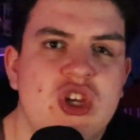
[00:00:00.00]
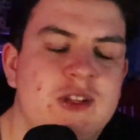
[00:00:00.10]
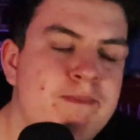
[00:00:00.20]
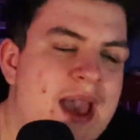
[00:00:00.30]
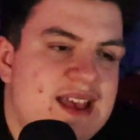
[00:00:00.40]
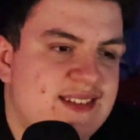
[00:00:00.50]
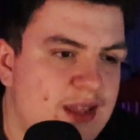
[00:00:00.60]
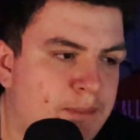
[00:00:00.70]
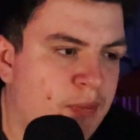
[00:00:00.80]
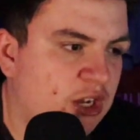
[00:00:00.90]
Just passed
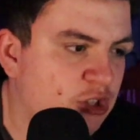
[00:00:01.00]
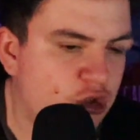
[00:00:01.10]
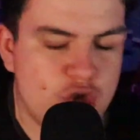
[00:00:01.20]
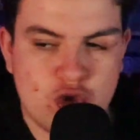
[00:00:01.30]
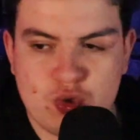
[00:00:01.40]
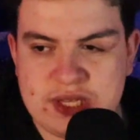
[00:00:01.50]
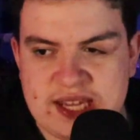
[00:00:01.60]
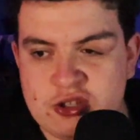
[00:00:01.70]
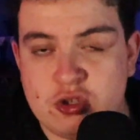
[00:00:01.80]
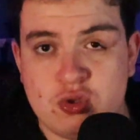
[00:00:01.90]
the puck to
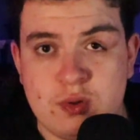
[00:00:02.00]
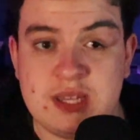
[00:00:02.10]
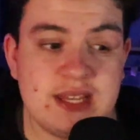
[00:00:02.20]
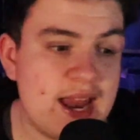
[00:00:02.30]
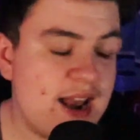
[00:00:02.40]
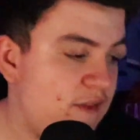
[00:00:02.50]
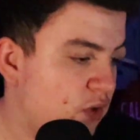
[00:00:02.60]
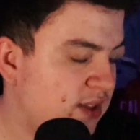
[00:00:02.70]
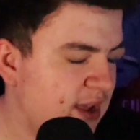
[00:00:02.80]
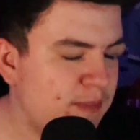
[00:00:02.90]
Suzuki, and Suzuki did
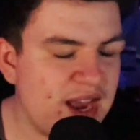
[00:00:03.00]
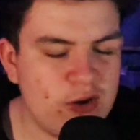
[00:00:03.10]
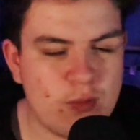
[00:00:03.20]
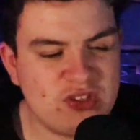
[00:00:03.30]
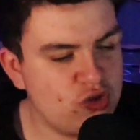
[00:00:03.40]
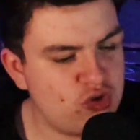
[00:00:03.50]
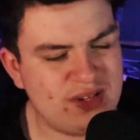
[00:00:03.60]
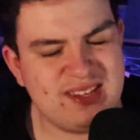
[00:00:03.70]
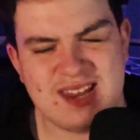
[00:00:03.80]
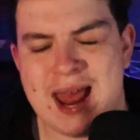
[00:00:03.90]
everything. By the way,
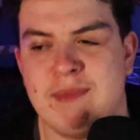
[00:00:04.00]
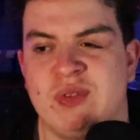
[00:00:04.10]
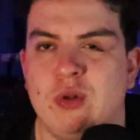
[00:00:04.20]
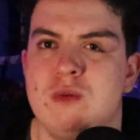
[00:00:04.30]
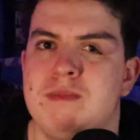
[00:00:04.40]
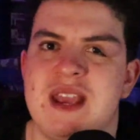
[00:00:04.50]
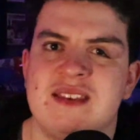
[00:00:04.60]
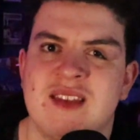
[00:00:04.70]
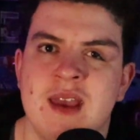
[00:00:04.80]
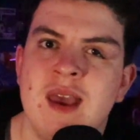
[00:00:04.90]
Suzuki is an absolute beast.